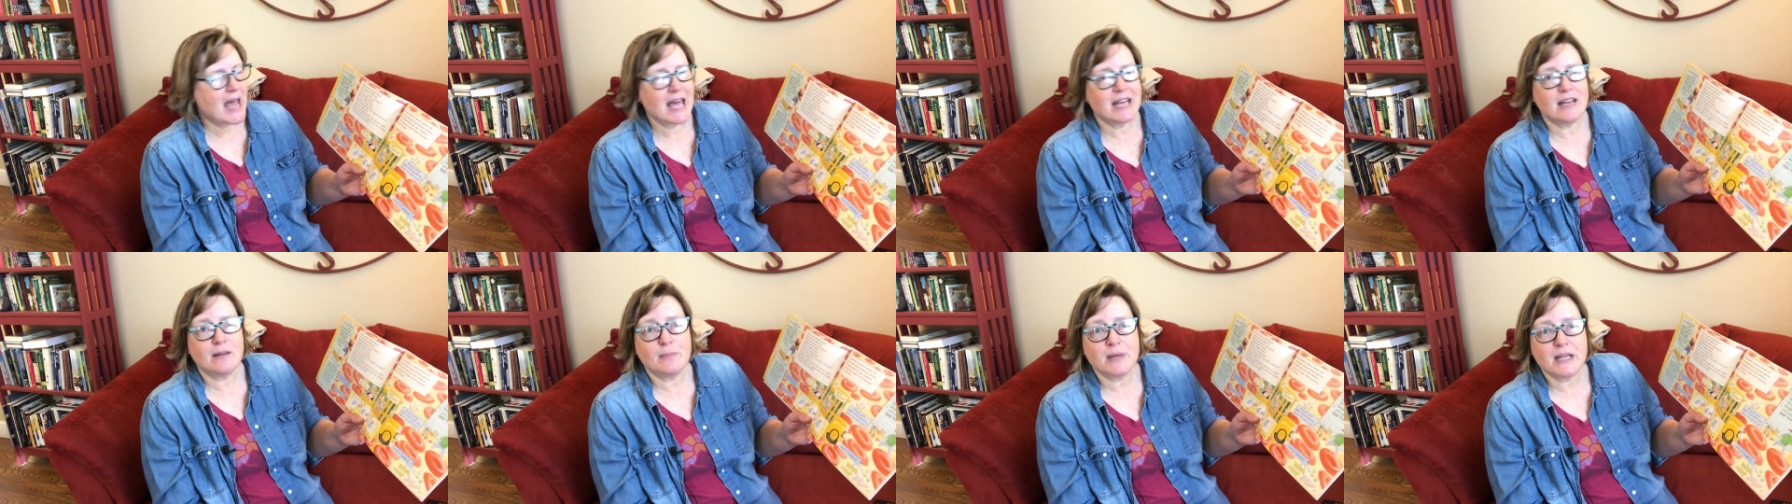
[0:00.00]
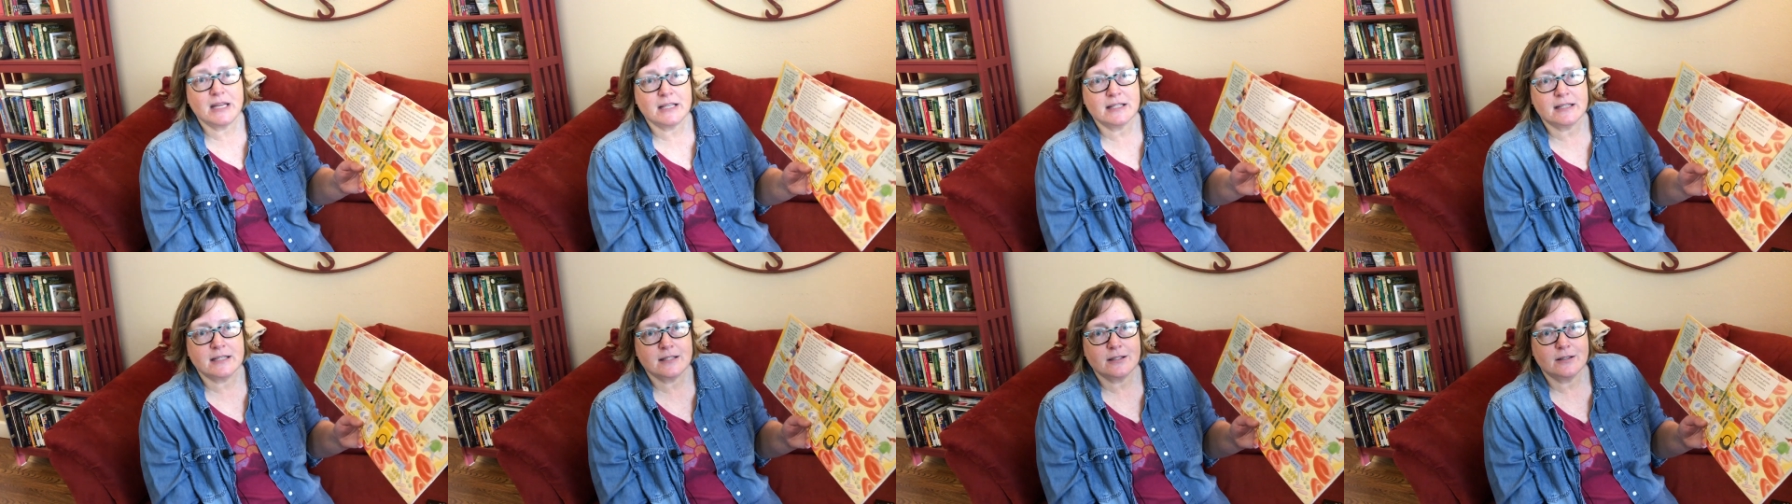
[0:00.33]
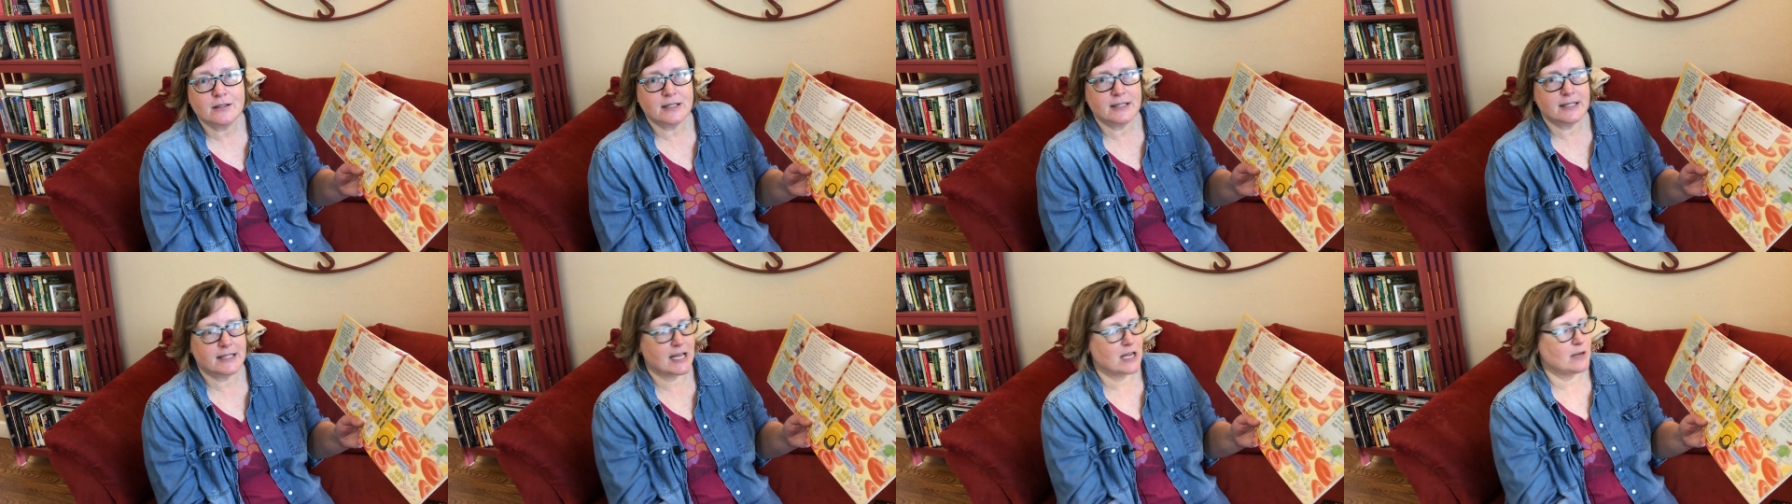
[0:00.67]
enemies,
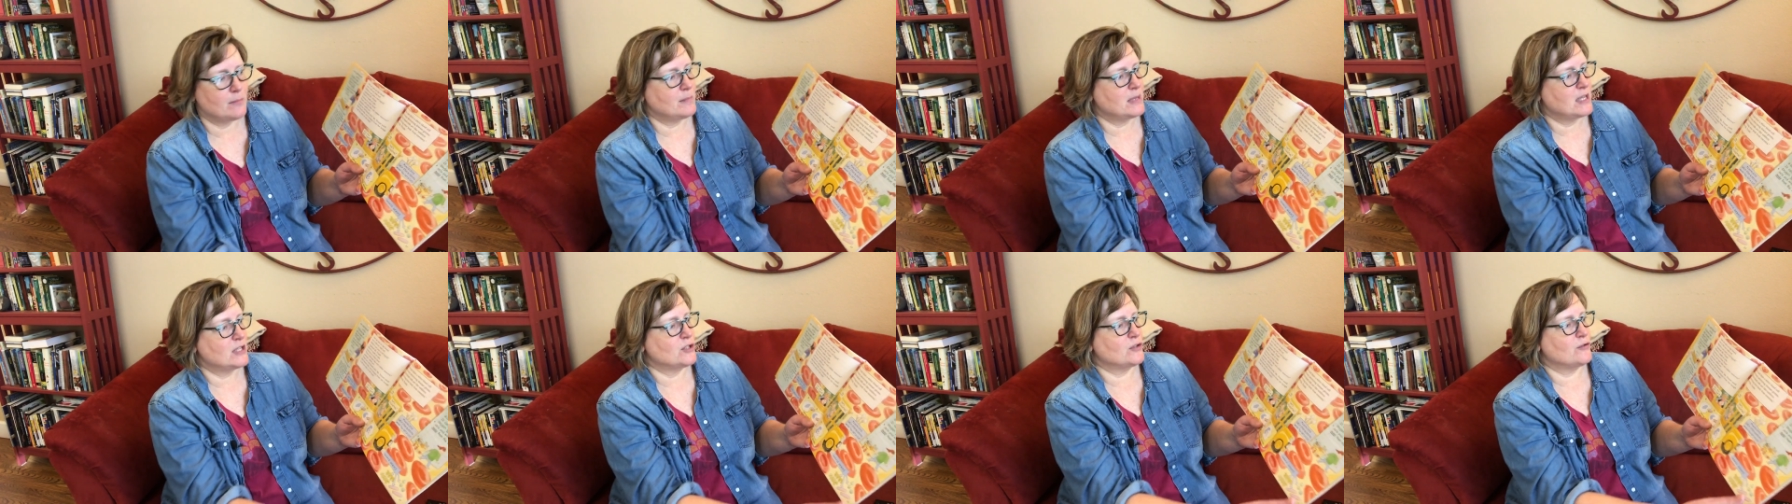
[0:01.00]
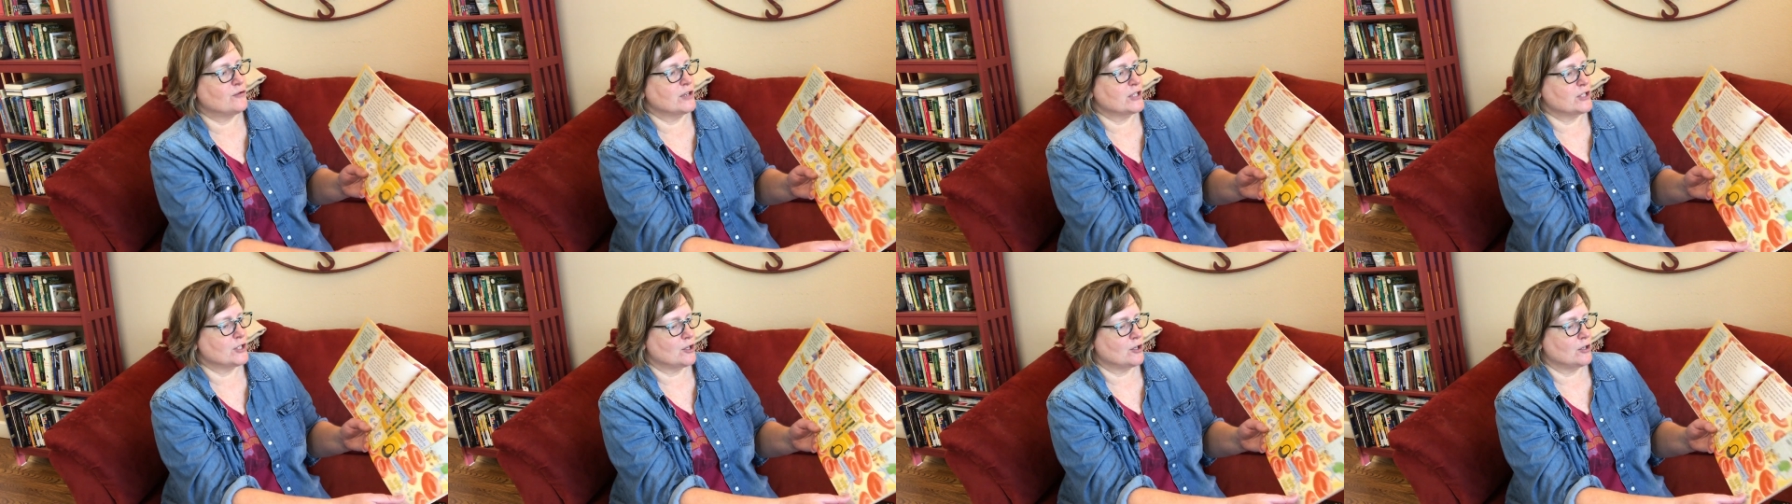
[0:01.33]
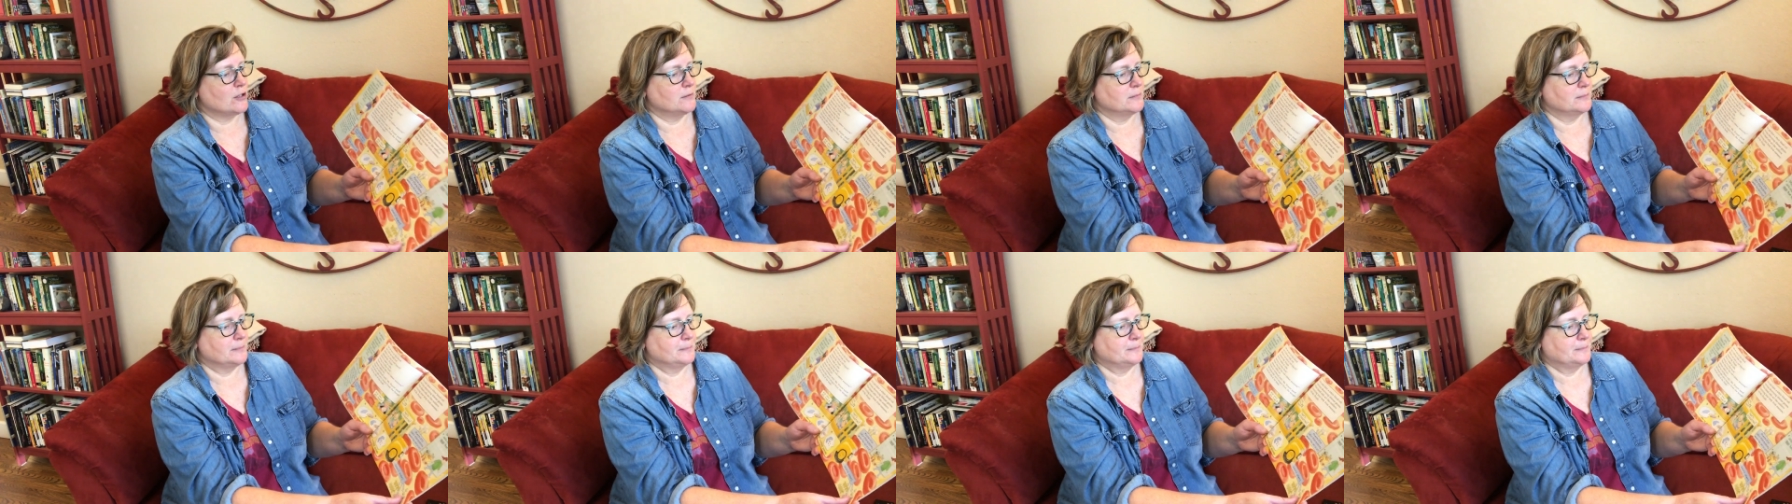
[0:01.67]
said Ms.
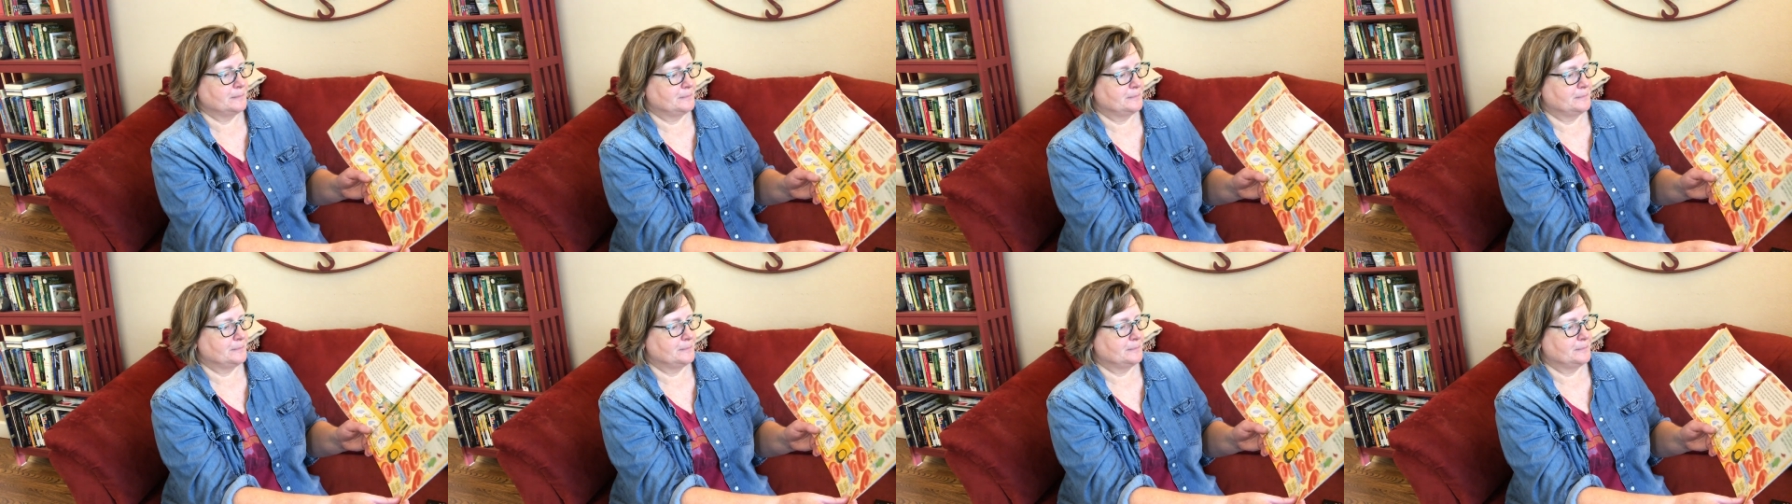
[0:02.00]
Frizzle.